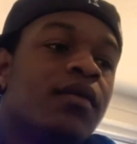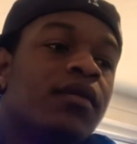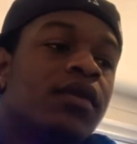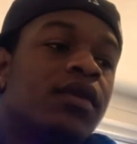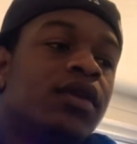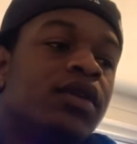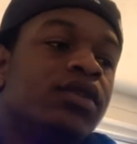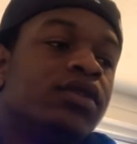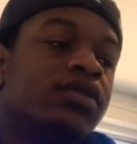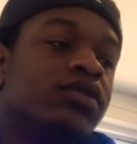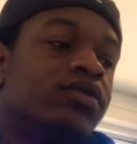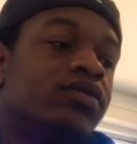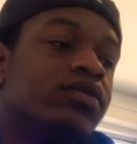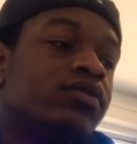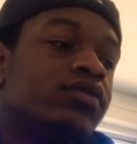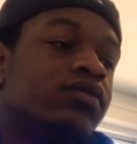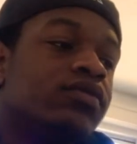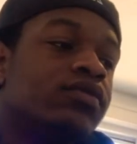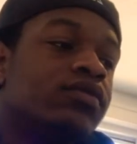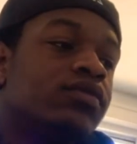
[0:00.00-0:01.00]

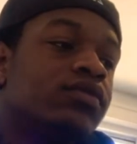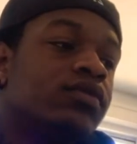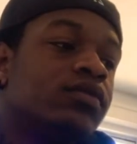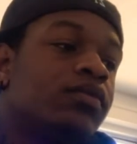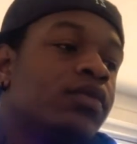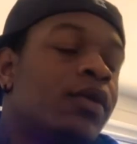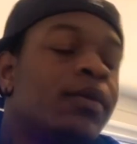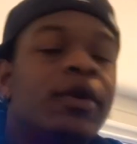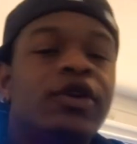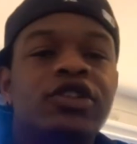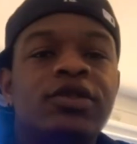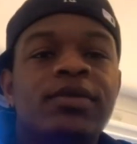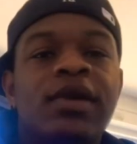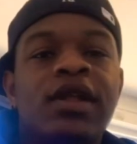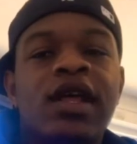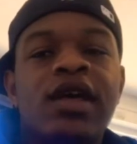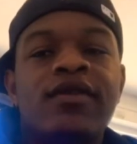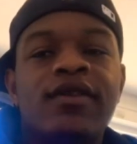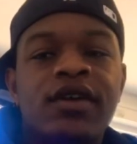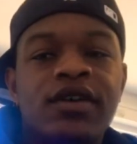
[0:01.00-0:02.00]
Um, but most of my
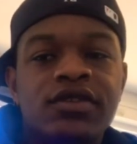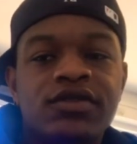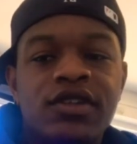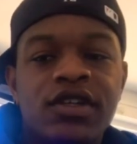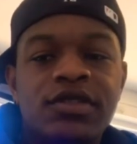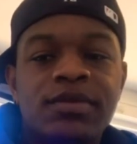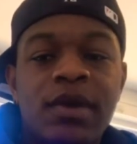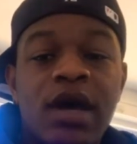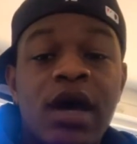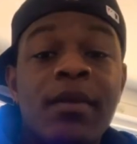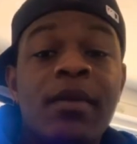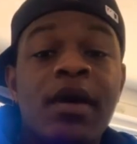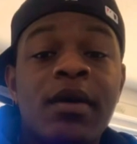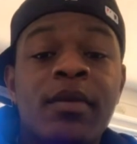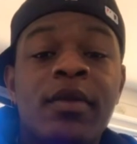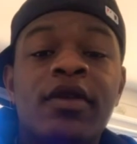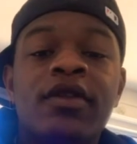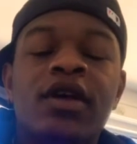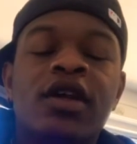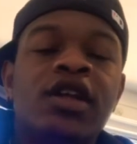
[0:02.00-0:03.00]
life I was raised by my
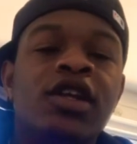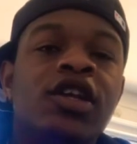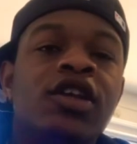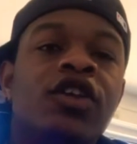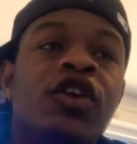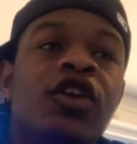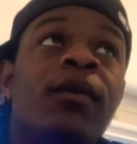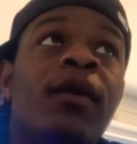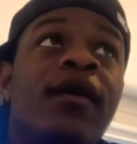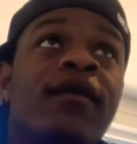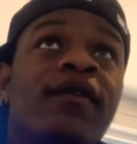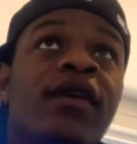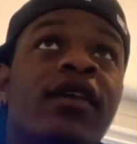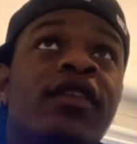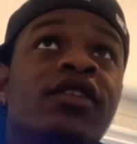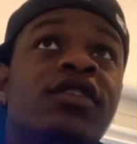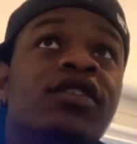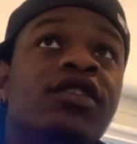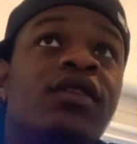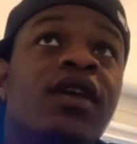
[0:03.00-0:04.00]
mother. I didn't know my
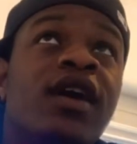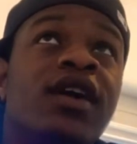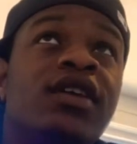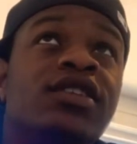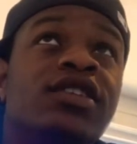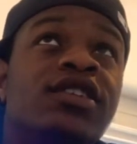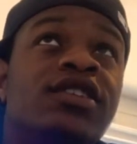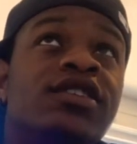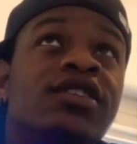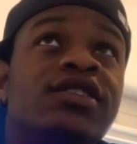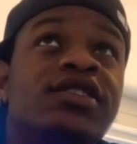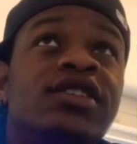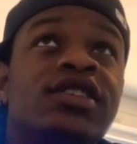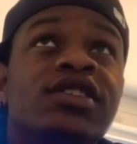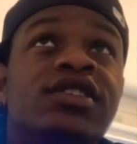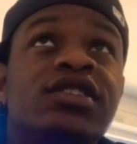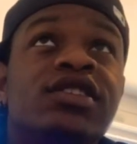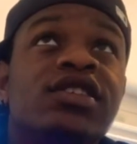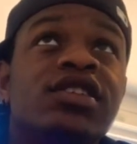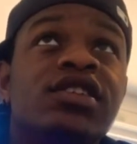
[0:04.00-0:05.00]
father till I turned
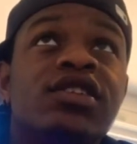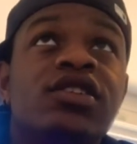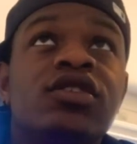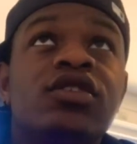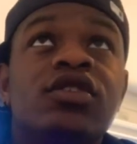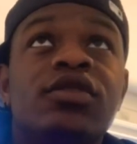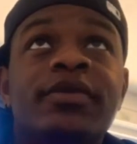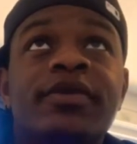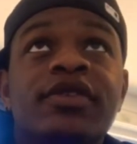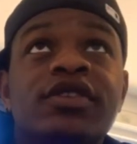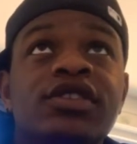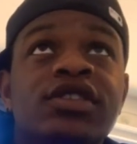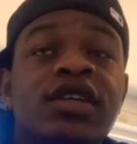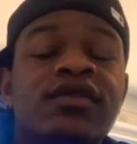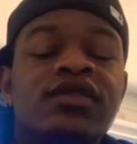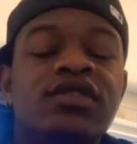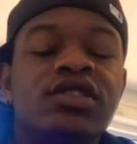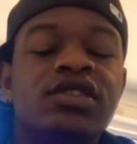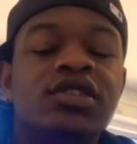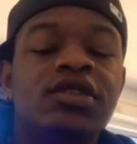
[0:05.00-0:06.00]
16, almost
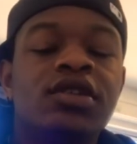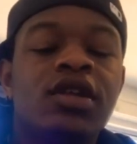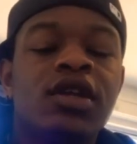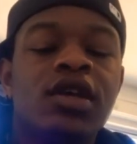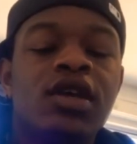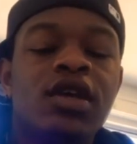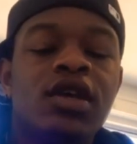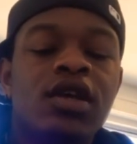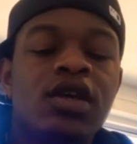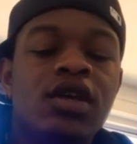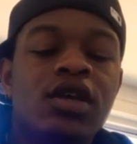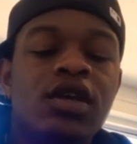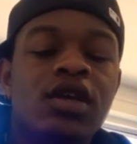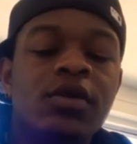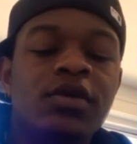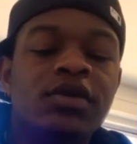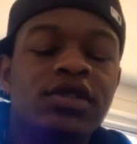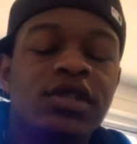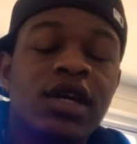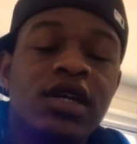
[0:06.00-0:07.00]
17. He
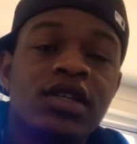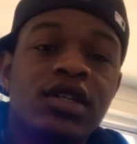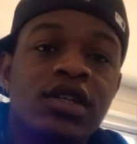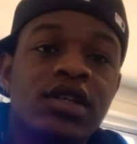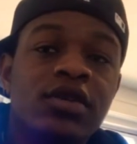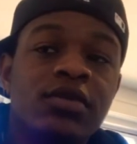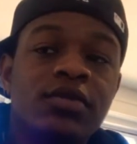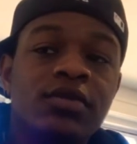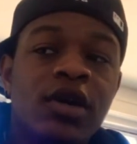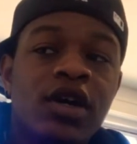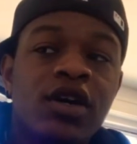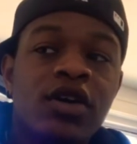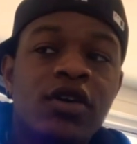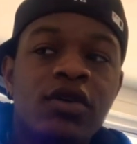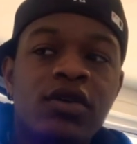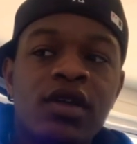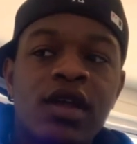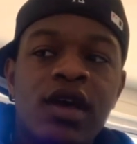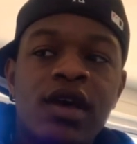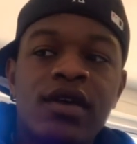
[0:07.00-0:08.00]
was locked up my
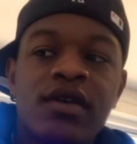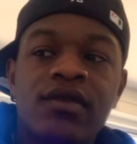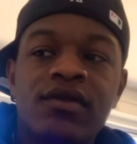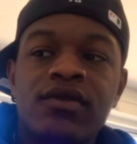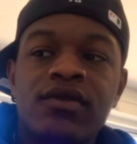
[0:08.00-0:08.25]
whole life.